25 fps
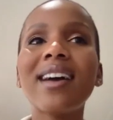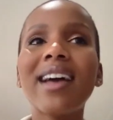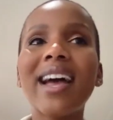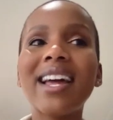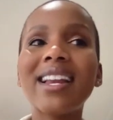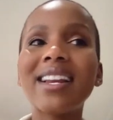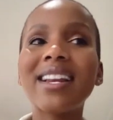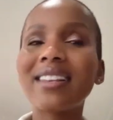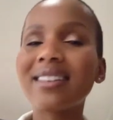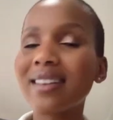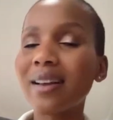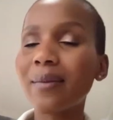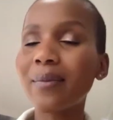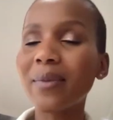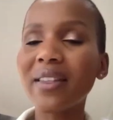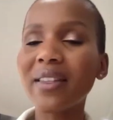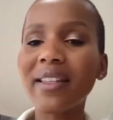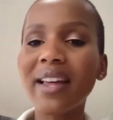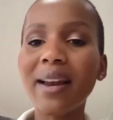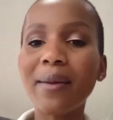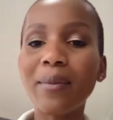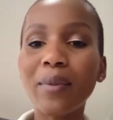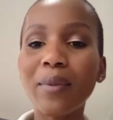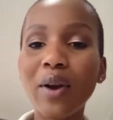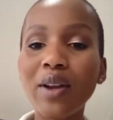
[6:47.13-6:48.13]
And it's something
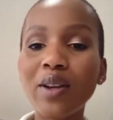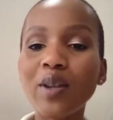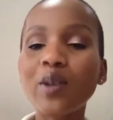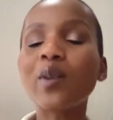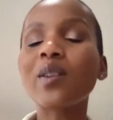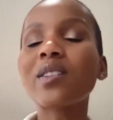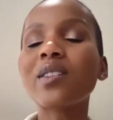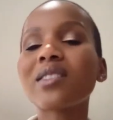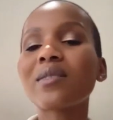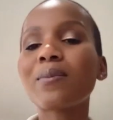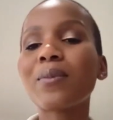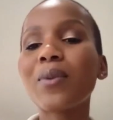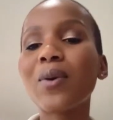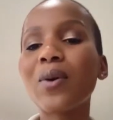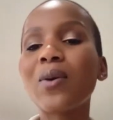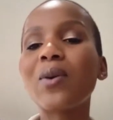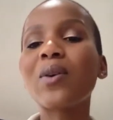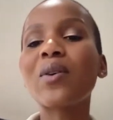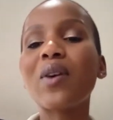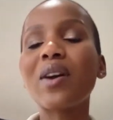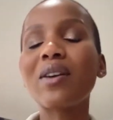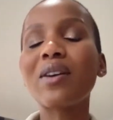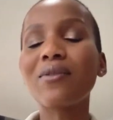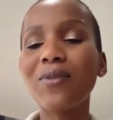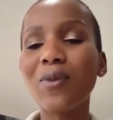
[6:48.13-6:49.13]
that I'm going to explore
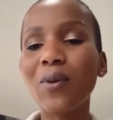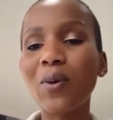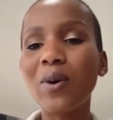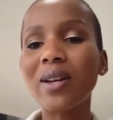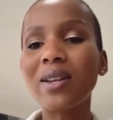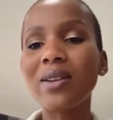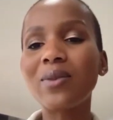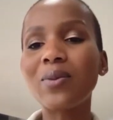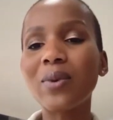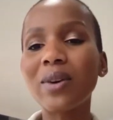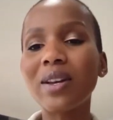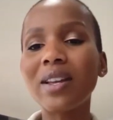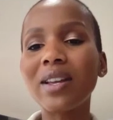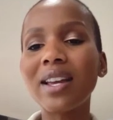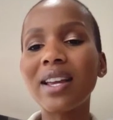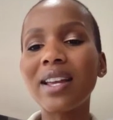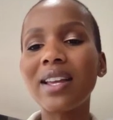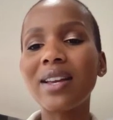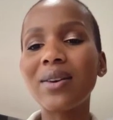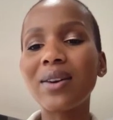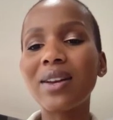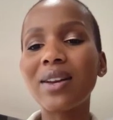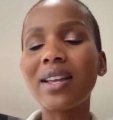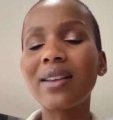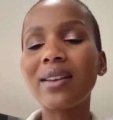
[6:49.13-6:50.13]
going forward
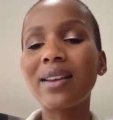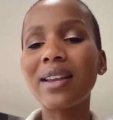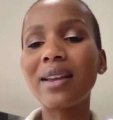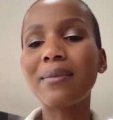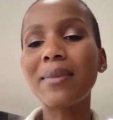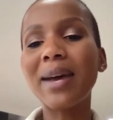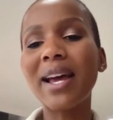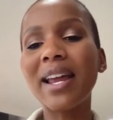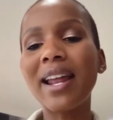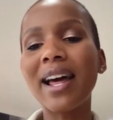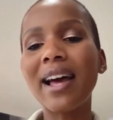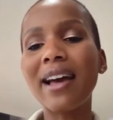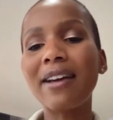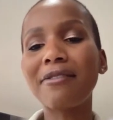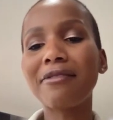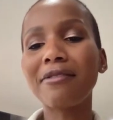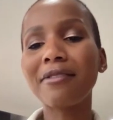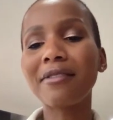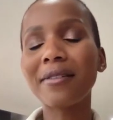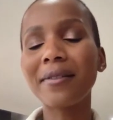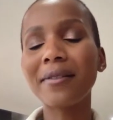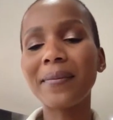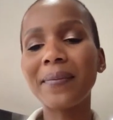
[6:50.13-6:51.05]
in my life.